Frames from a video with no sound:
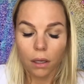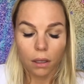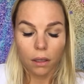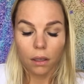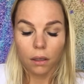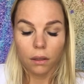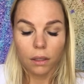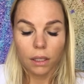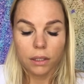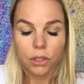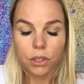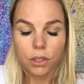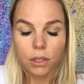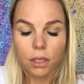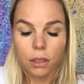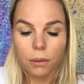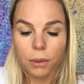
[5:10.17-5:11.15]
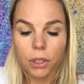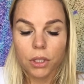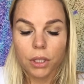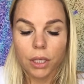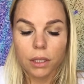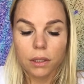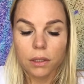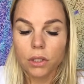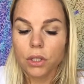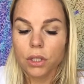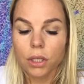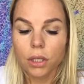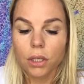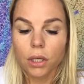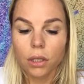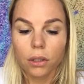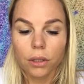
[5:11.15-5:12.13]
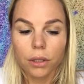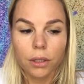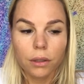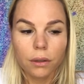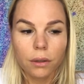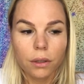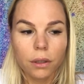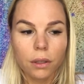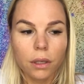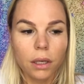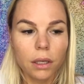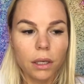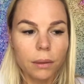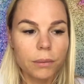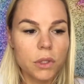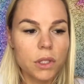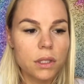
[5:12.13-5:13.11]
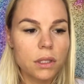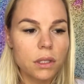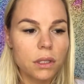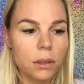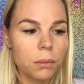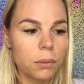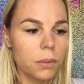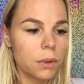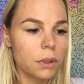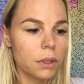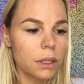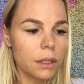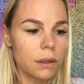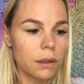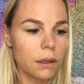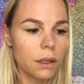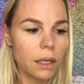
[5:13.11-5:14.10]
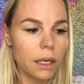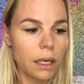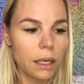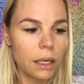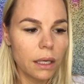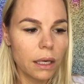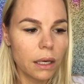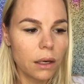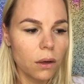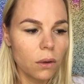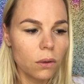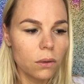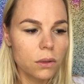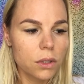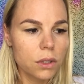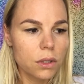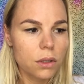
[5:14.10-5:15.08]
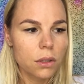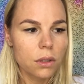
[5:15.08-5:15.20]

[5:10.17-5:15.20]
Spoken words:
and that's just going to be a transition color, and I'm just going to blend that out